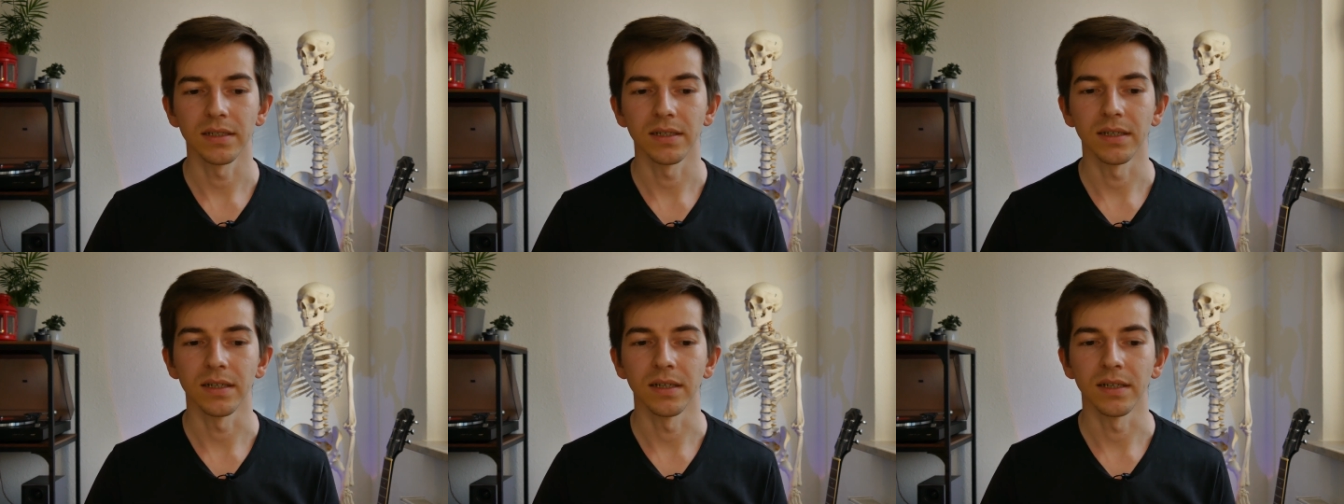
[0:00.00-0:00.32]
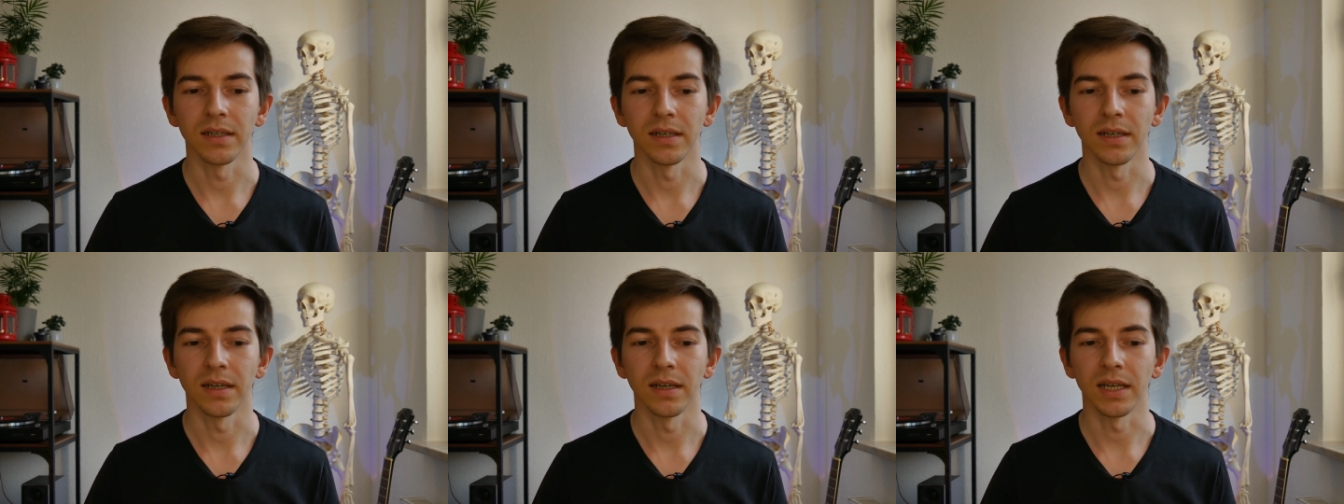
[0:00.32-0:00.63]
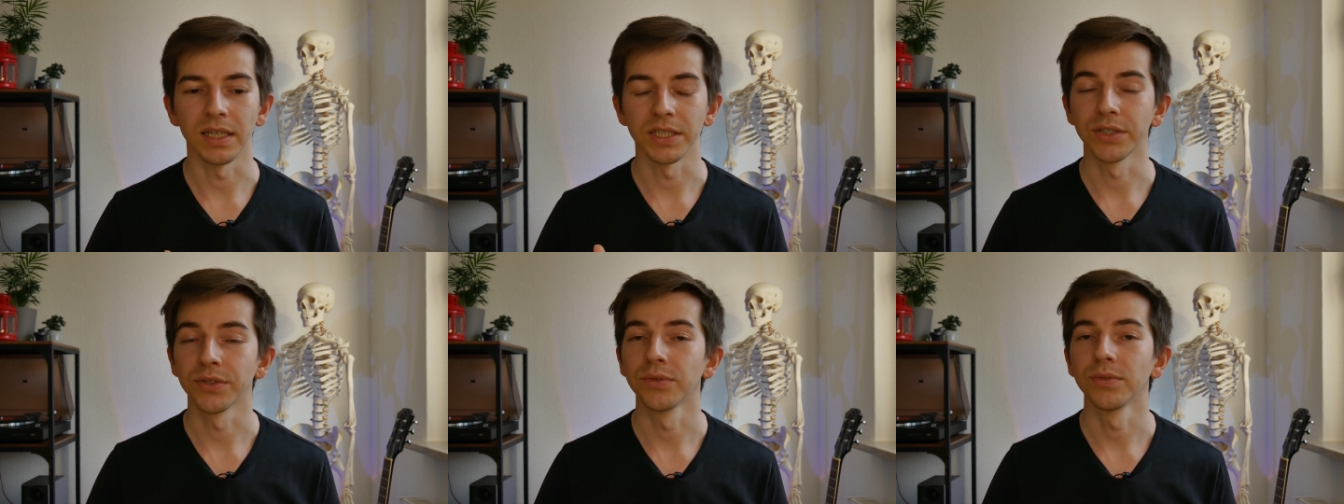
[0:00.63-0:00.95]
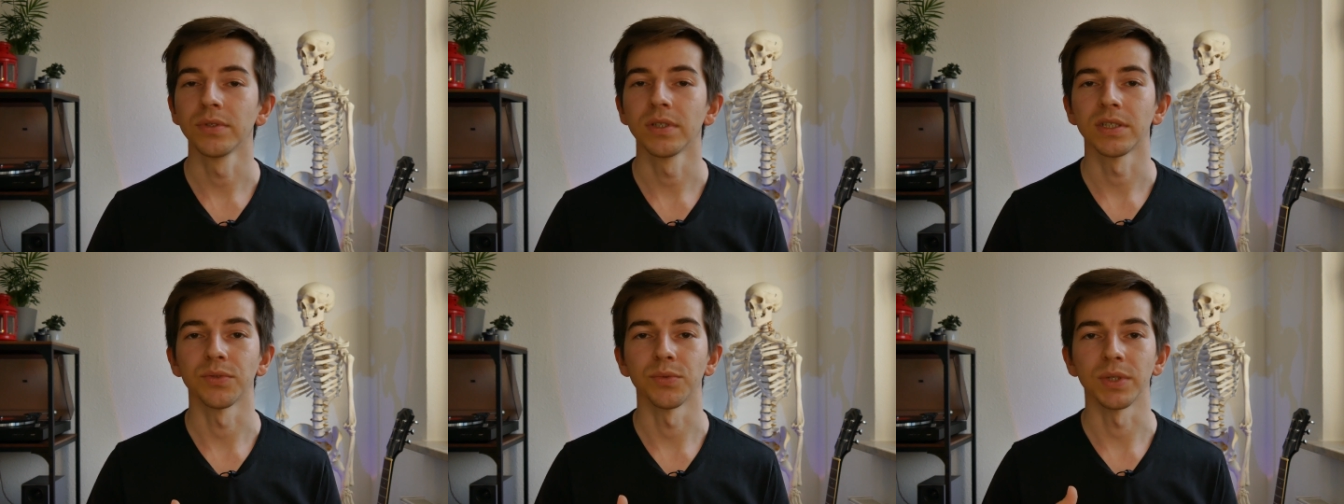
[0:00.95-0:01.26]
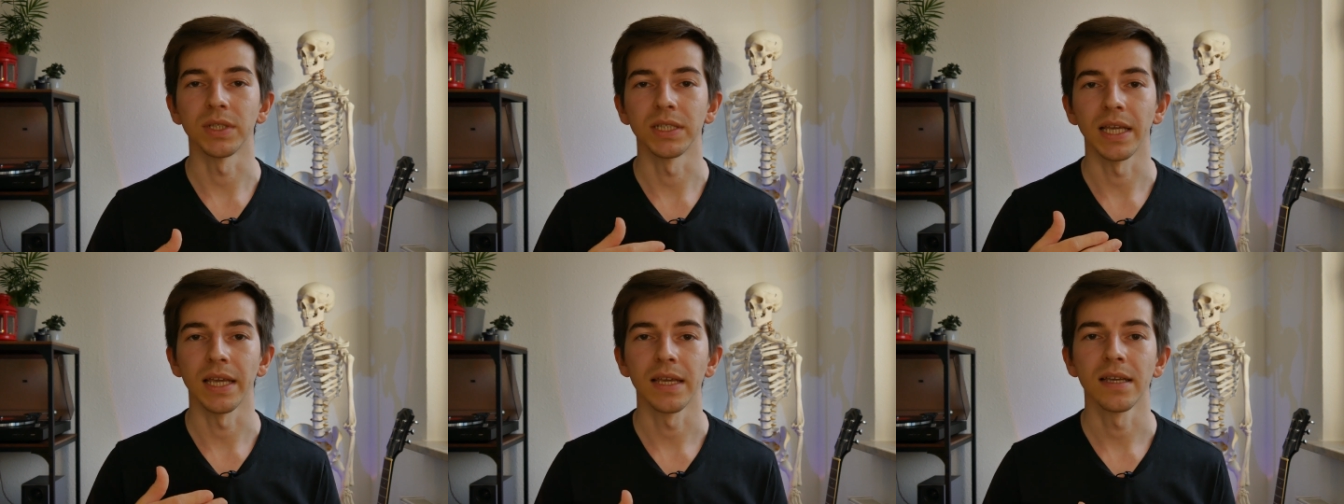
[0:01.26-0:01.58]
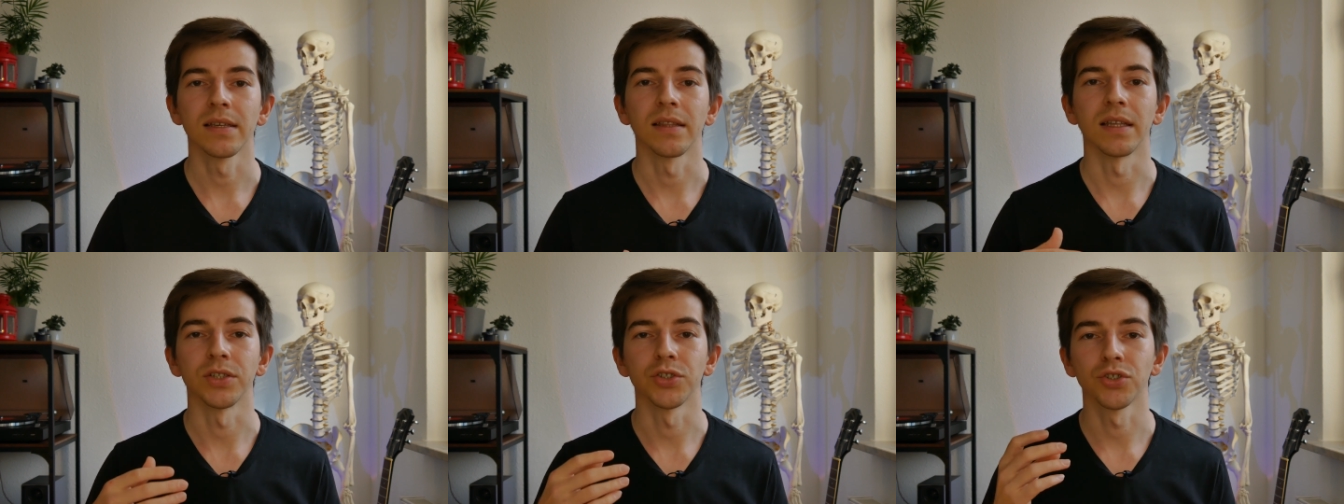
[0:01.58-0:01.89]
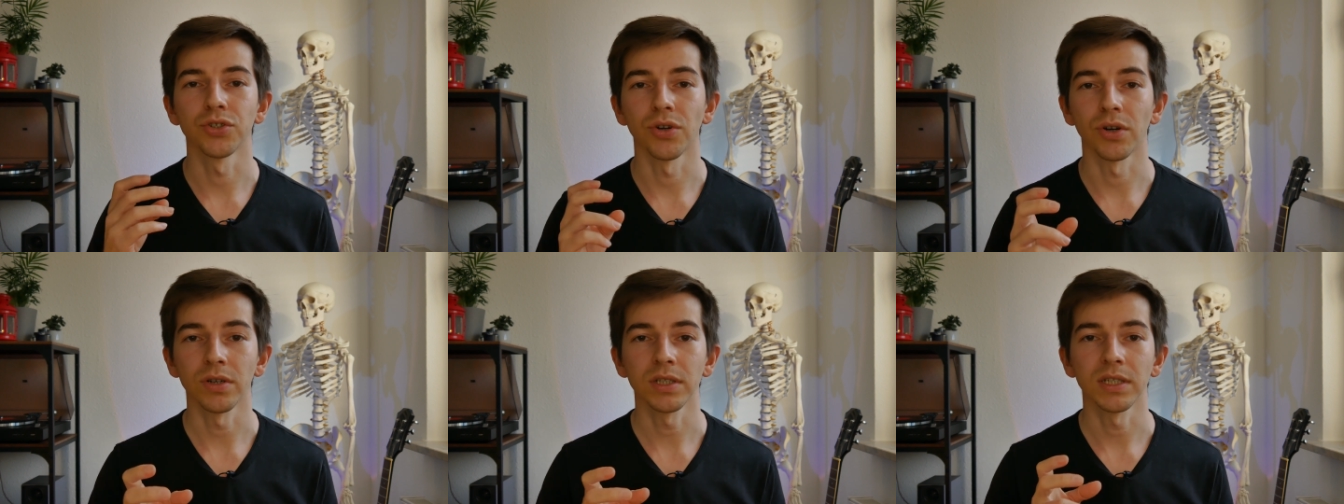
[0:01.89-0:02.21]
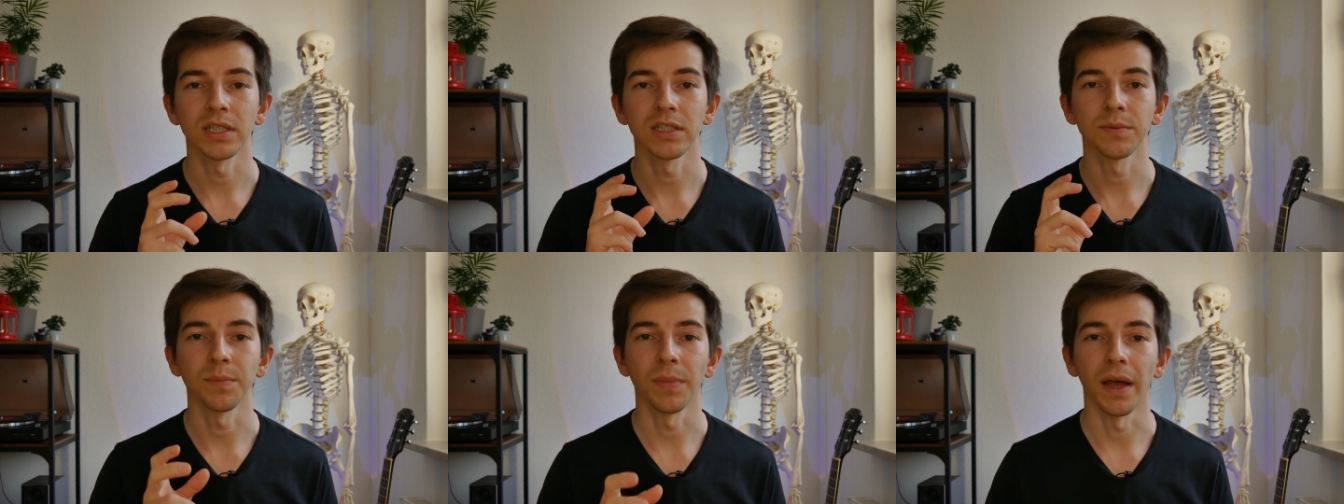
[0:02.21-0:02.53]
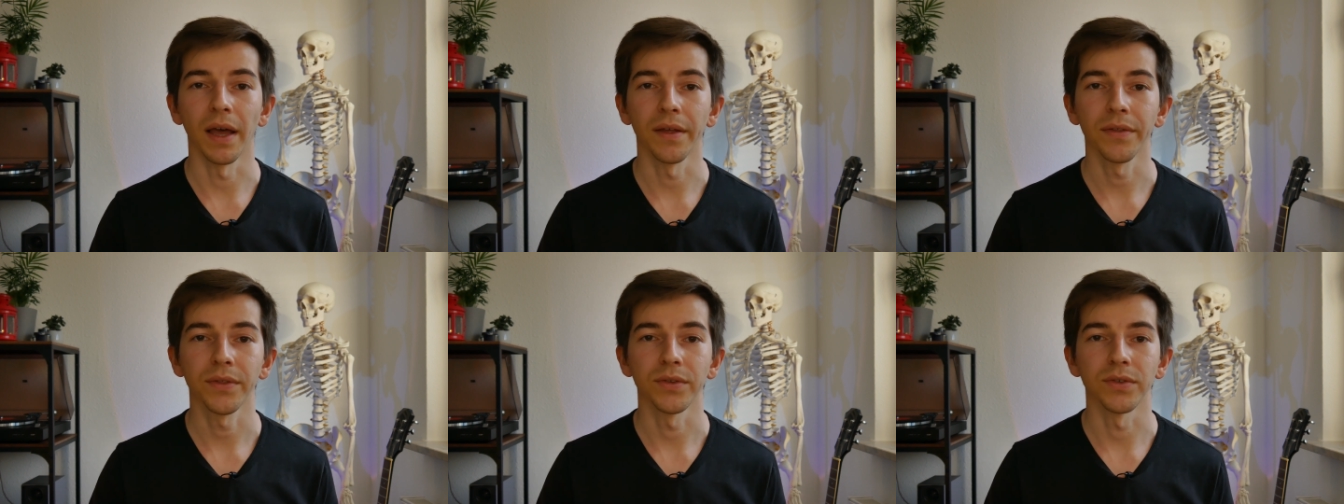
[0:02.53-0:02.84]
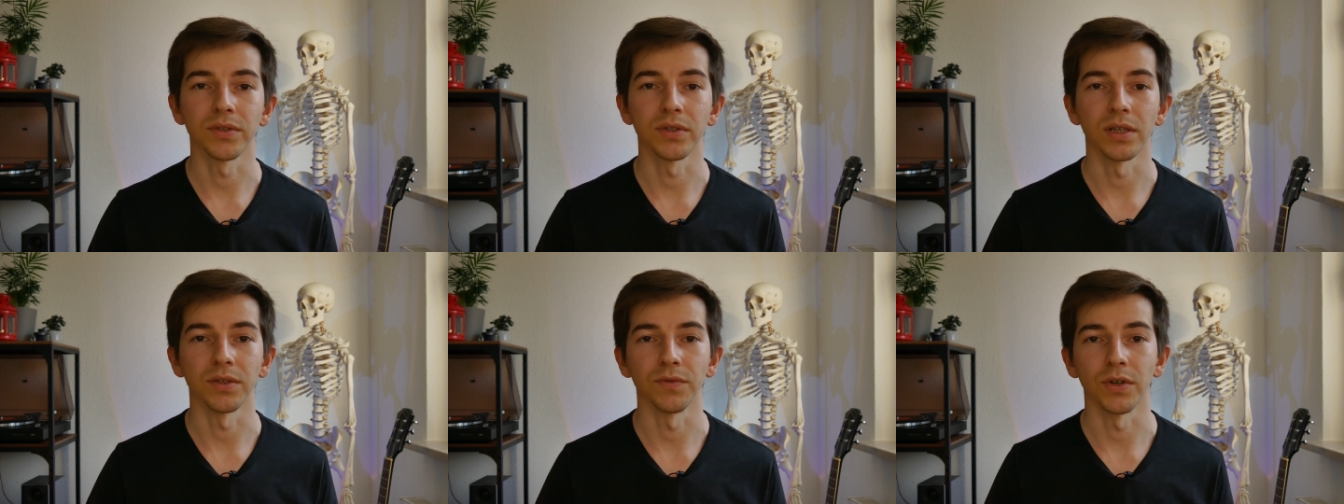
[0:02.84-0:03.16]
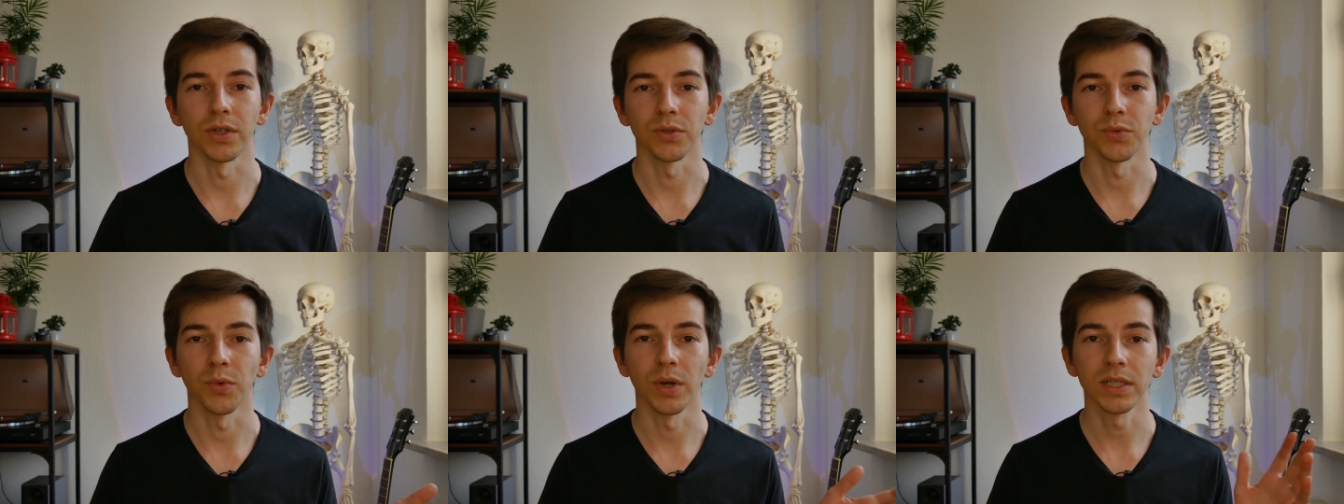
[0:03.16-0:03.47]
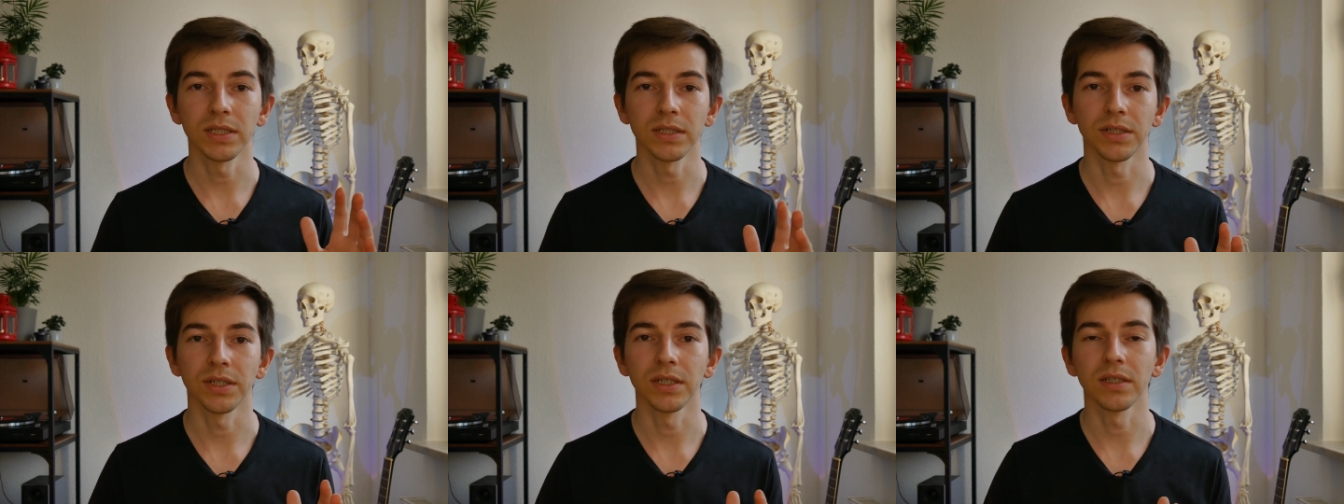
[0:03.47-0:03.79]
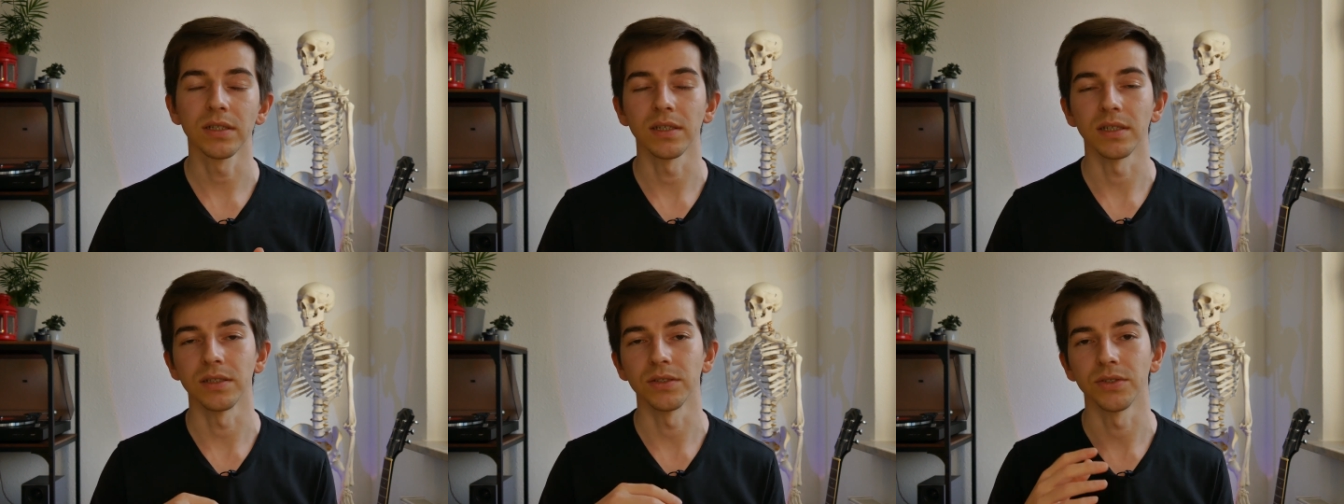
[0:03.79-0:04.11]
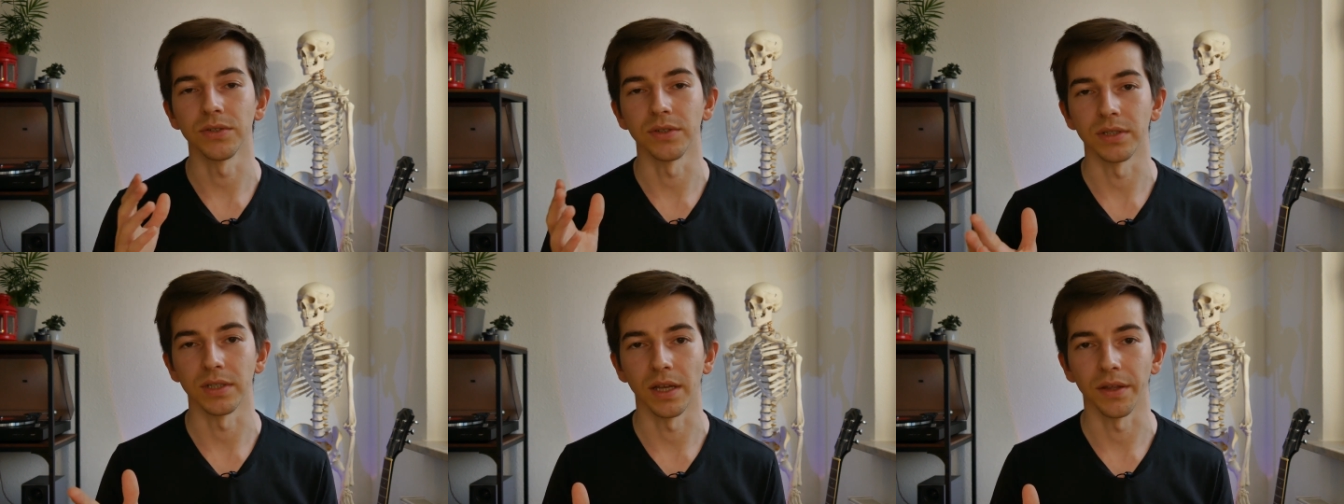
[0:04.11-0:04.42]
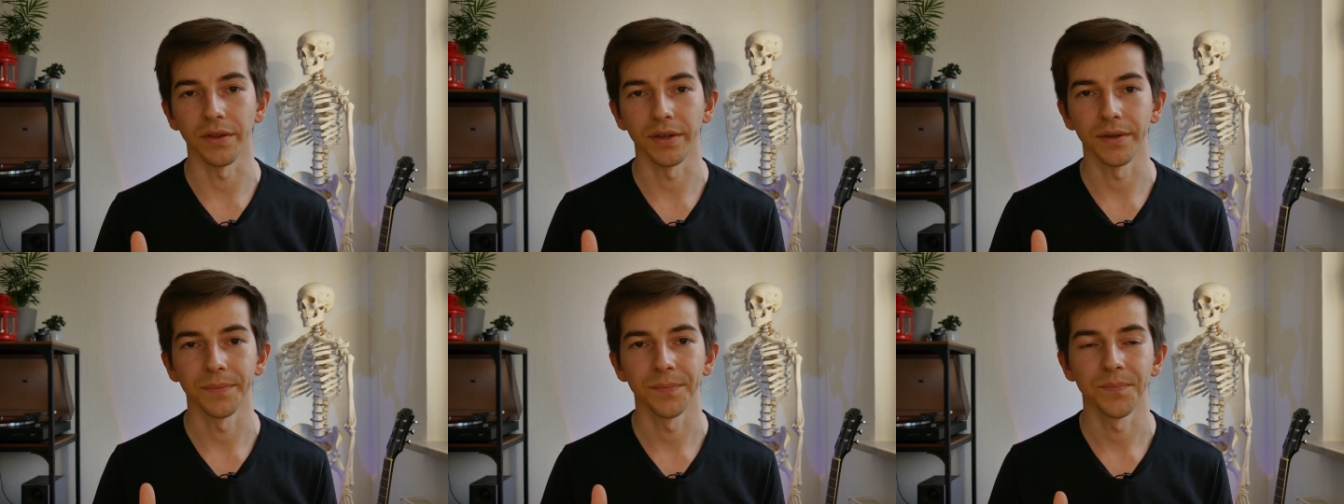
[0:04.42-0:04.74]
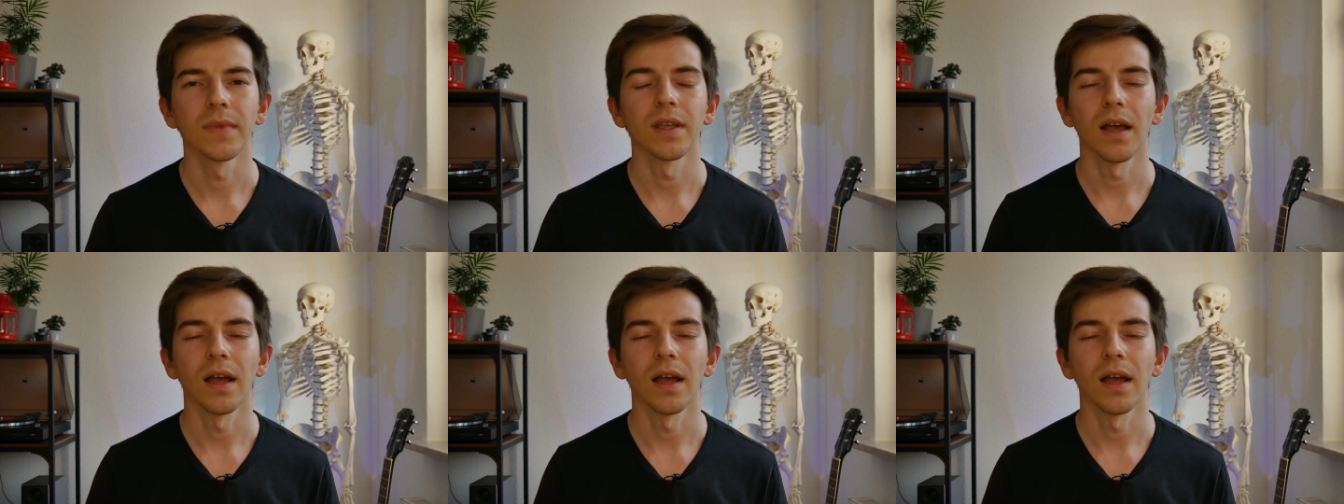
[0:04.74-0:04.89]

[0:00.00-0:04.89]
uh, as soon as we take the shortest path to convert one string into another